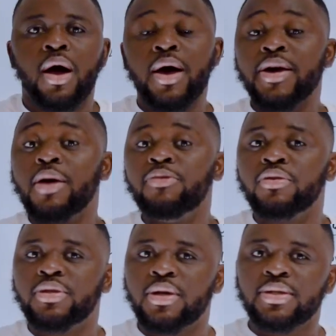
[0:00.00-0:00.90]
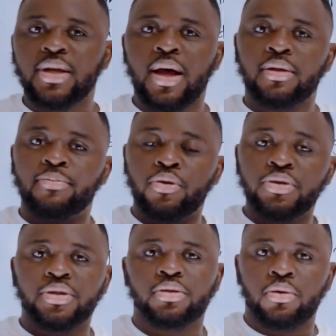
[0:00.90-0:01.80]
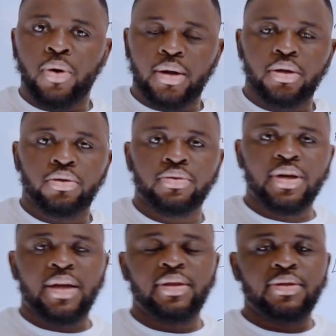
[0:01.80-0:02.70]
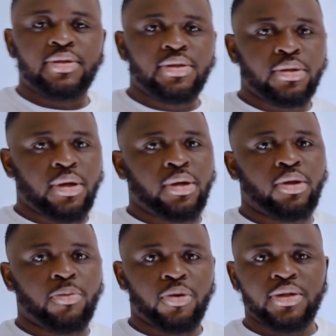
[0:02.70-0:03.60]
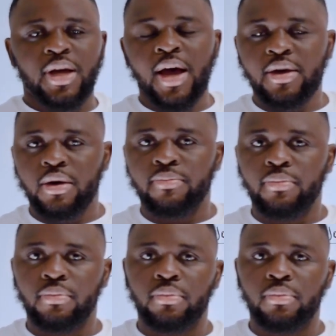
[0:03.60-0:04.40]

IAM users are the most widely used identities on AWS IAM.